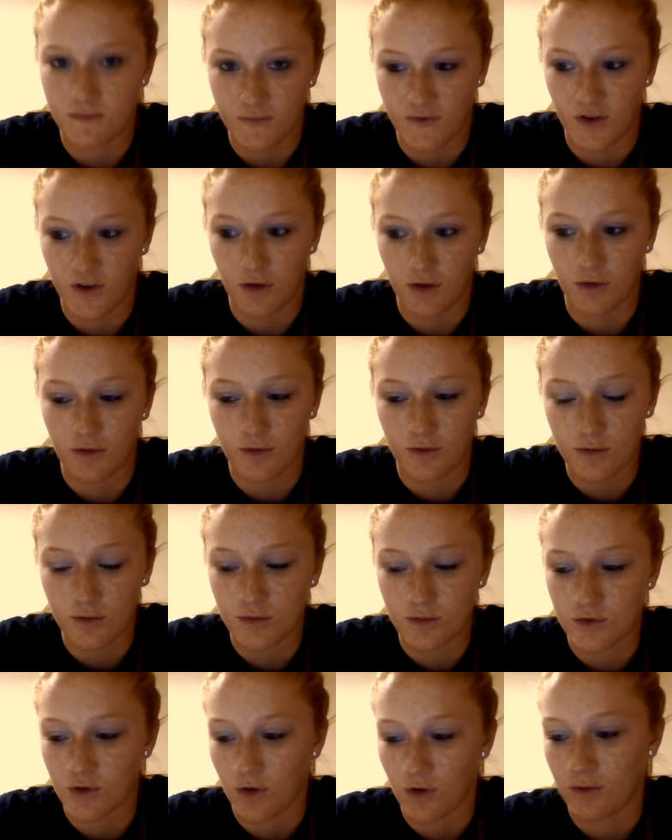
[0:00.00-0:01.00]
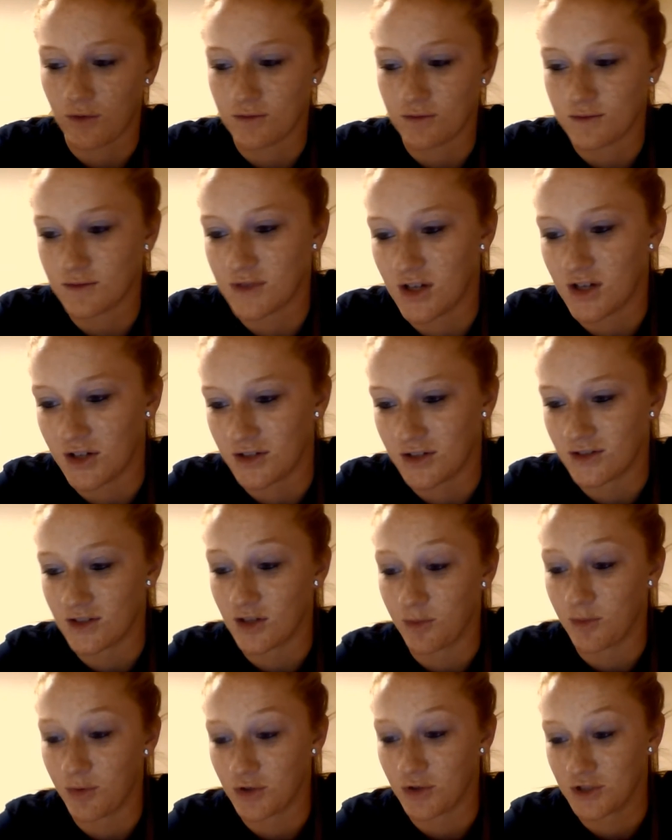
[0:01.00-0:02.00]
fell through, so I did
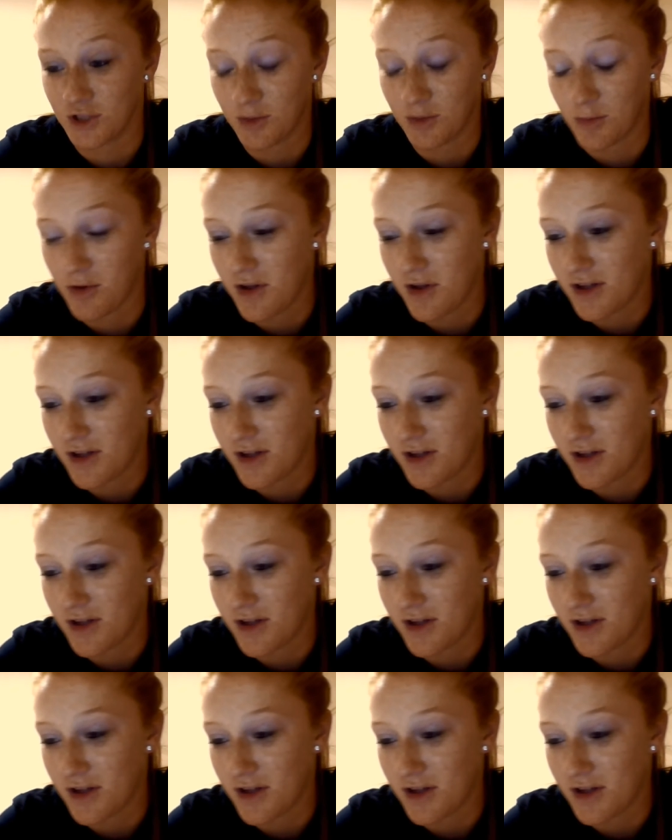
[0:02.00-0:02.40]
a push-up.